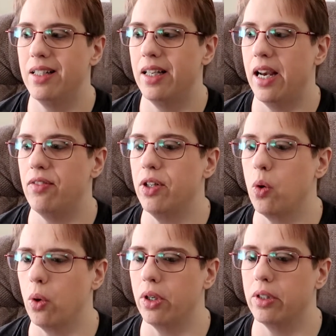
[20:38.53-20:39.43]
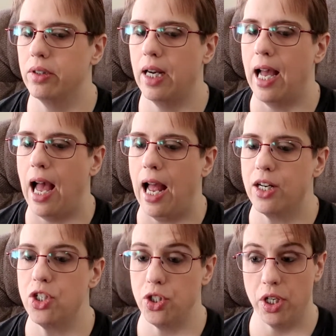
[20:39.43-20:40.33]
every quarter I
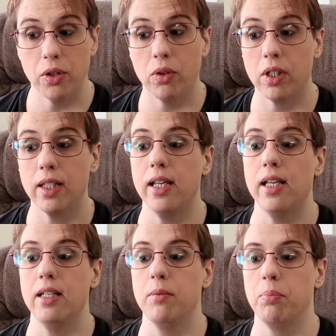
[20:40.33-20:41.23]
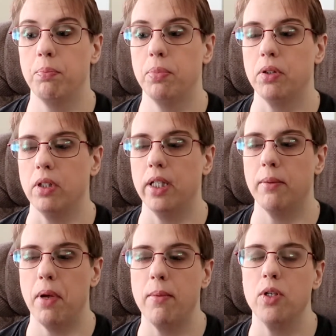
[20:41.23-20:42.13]
generally pull
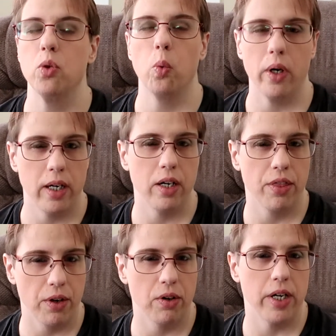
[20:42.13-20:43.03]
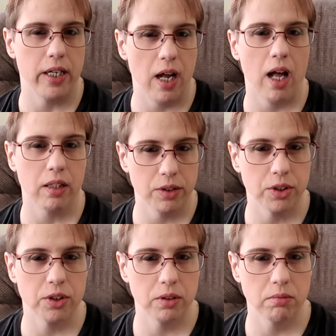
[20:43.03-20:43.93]
in maybe $20 to
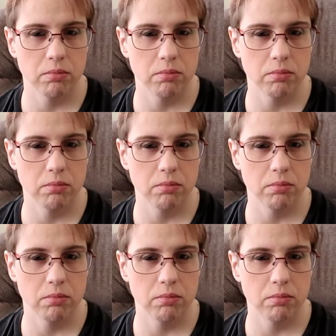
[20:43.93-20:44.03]
$30